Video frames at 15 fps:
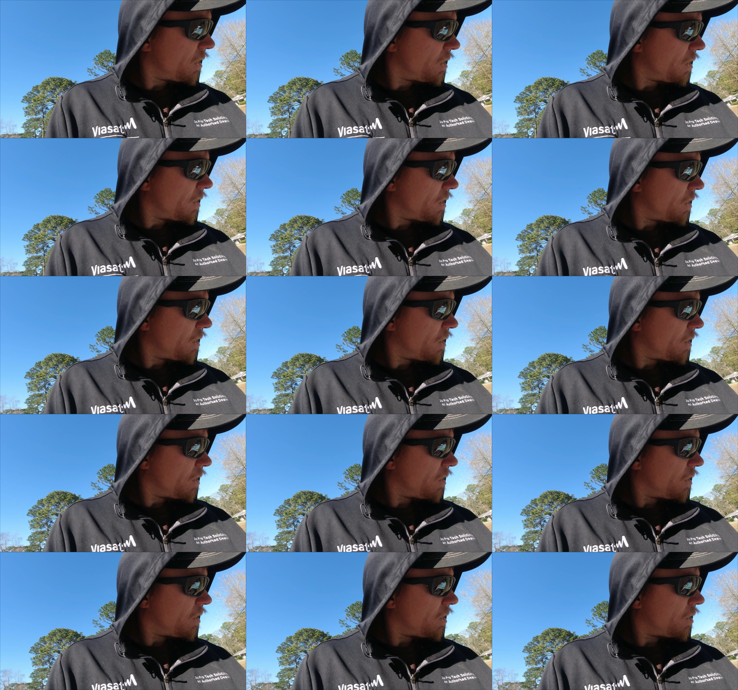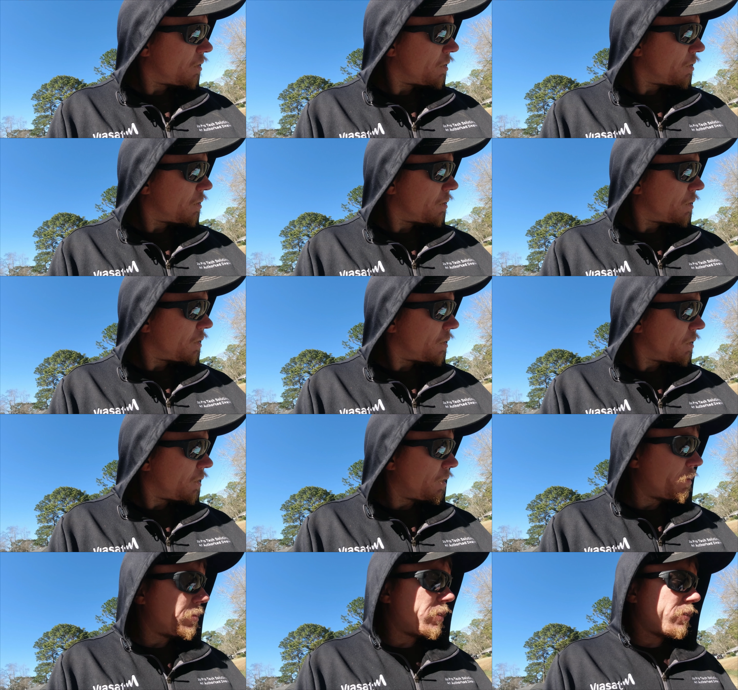
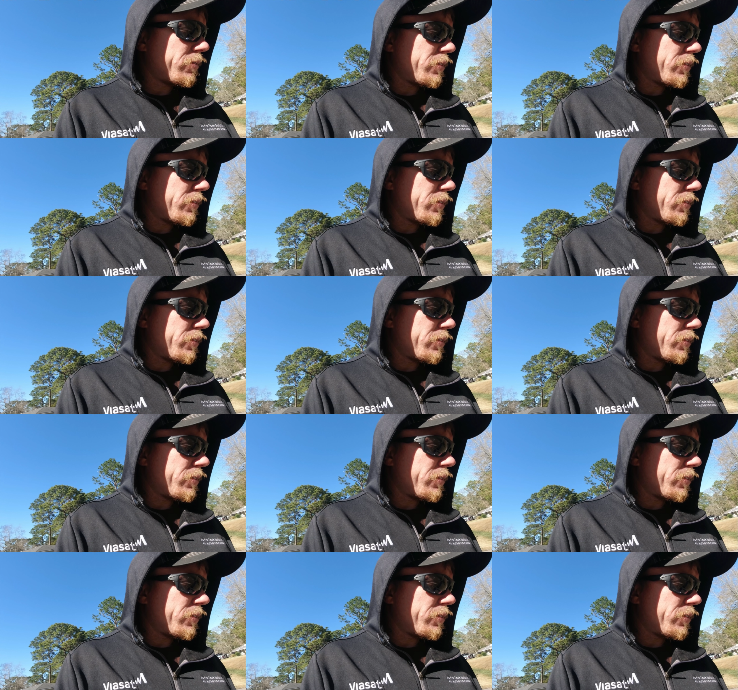No one is speaking in this clip.